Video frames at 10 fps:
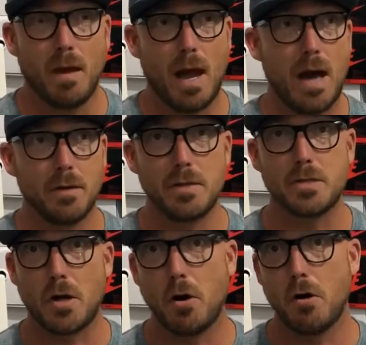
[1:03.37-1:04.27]
How did
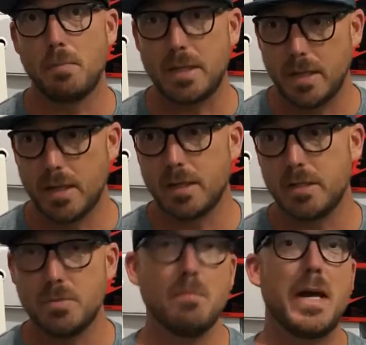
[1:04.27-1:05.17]
this all begin?
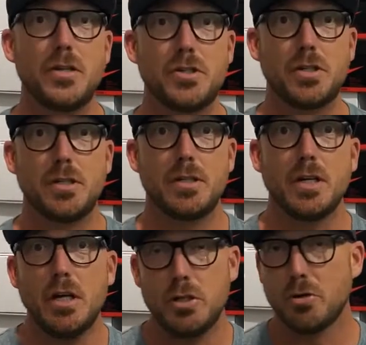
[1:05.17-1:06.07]
You mentioned
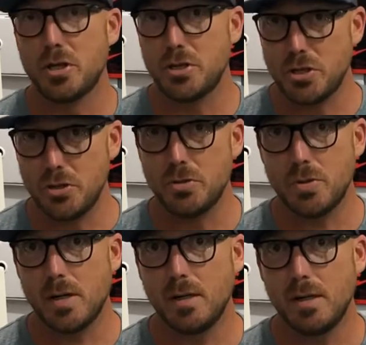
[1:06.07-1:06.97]
you're a
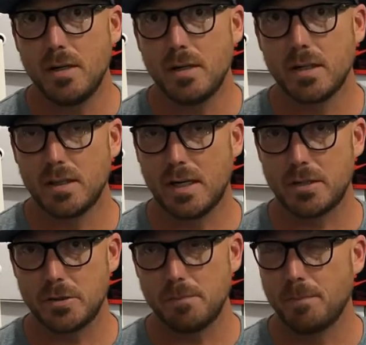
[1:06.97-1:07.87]
new
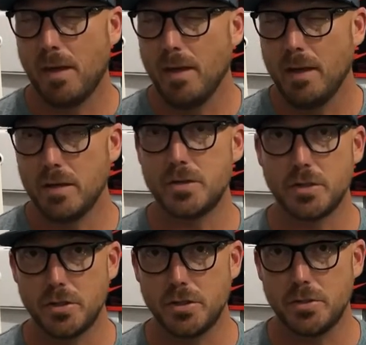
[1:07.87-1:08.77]
collector. Here's
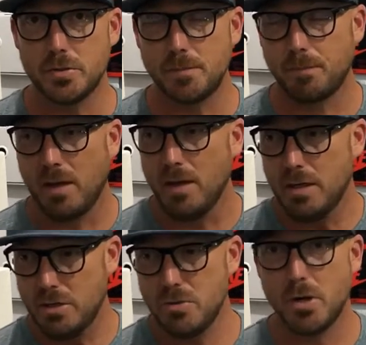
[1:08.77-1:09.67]
the good news.
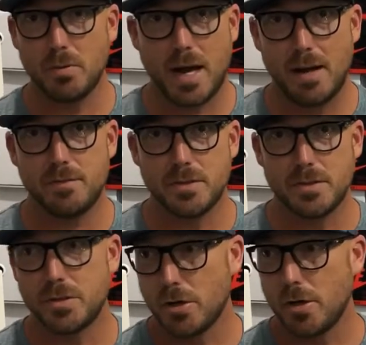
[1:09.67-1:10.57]
You don't have to
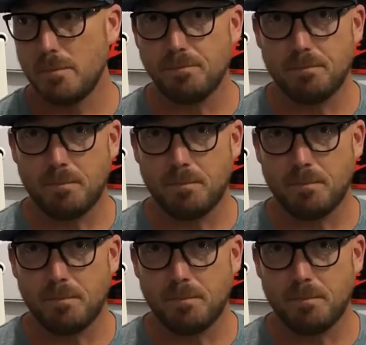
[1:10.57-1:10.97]
start.